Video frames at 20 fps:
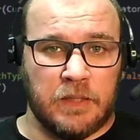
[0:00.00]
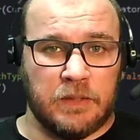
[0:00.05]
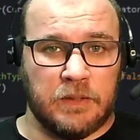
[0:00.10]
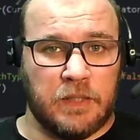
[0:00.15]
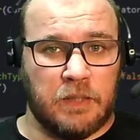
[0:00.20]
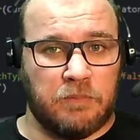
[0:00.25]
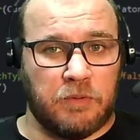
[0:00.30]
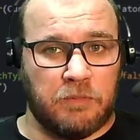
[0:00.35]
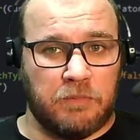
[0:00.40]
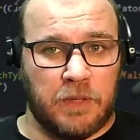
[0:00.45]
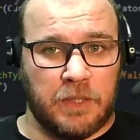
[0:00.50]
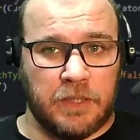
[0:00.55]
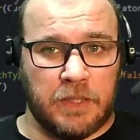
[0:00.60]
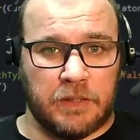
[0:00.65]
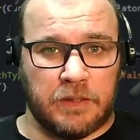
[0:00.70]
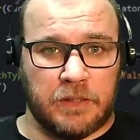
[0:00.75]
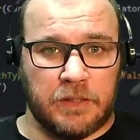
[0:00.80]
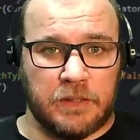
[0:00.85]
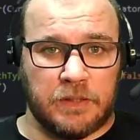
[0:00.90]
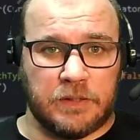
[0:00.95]
The
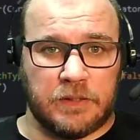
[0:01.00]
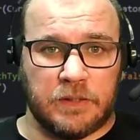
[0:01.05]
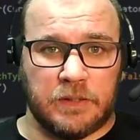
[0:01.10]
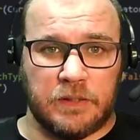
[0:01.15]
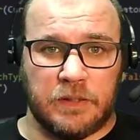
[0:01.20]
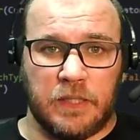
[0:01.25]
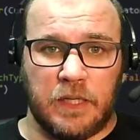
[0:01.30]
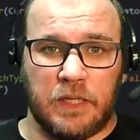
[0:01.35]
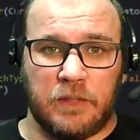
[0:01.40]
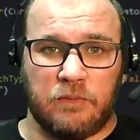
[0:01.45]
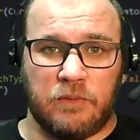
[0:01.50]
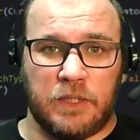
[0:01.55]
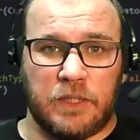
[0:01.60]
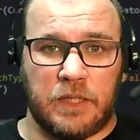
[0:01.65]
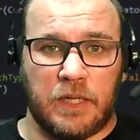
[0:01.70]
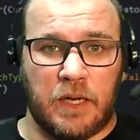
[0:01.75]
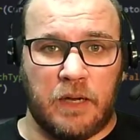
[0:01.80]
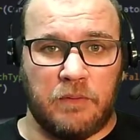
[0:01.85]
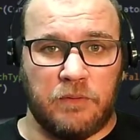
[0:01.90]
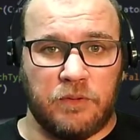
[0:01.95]
properties that we
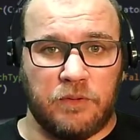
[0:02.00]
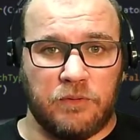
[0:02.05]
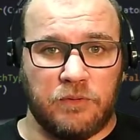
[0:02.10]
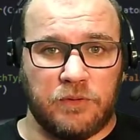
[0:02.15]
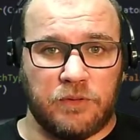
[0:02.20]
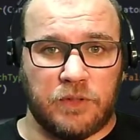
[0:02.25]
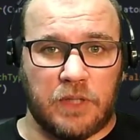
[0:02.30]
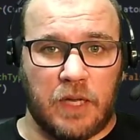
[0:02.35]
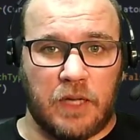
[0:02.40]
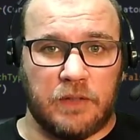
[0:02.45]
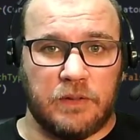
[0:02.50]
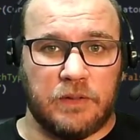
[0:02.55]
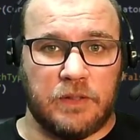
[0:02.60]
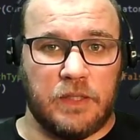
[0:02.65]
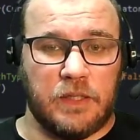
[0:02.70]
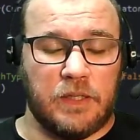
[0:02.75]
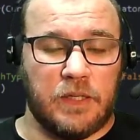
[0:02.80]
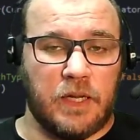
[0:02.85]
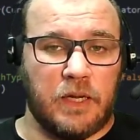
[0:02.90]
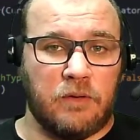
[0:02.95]
have used
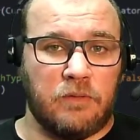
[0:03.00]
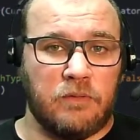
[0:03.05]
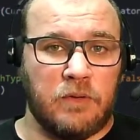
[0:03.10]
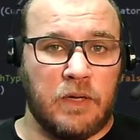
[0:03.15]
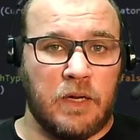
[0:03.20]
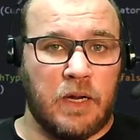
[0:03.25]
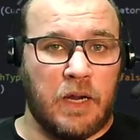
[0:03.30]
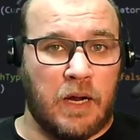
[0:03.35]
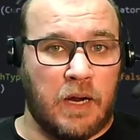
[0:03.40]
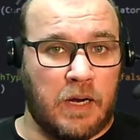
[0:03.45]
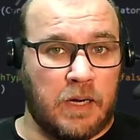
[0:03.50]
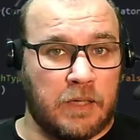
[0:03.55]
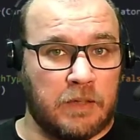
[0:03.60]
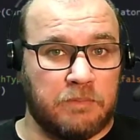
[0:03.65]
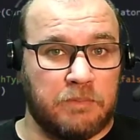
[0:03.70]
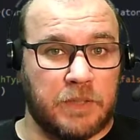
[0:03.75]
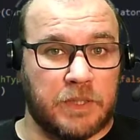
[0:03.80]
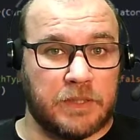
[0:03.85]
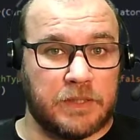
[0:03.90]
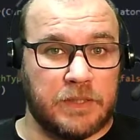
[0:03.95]
until now are
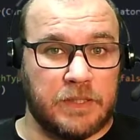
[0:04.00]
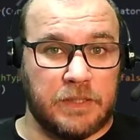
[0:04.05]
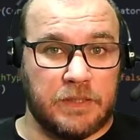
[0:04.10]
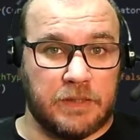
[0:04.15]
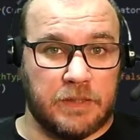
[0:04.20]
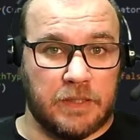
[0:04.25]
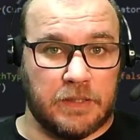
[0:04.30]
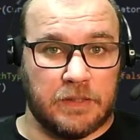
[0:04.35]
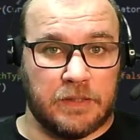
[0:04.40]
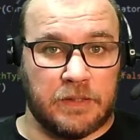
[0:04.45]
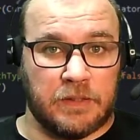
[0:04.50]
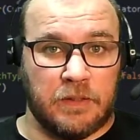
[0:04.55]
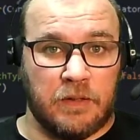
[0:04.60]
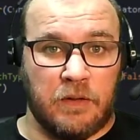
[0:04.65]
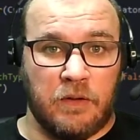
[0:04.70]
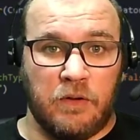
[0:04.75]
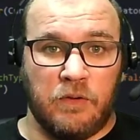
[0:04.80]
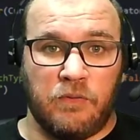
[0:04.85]
persistence.